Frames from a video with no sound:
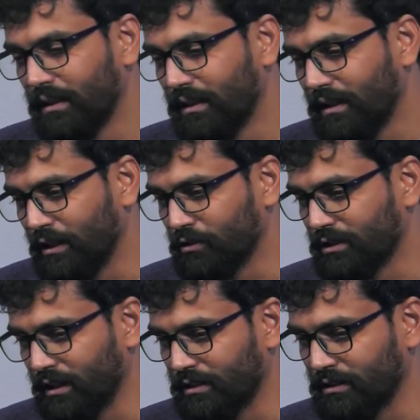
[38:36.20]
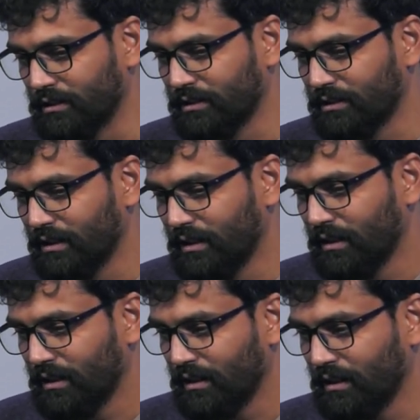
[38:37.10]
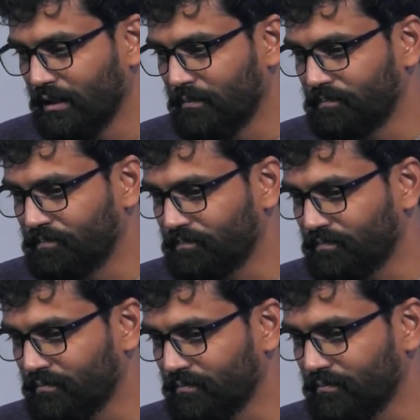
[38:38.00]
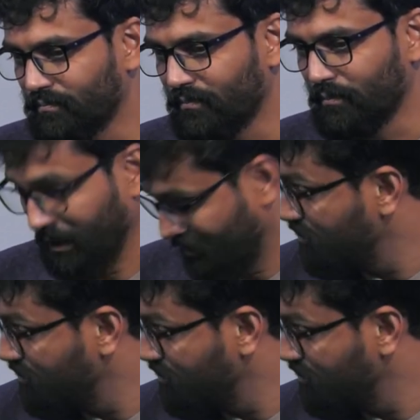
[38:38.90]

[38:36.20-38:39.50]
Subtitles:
you know, sectors, but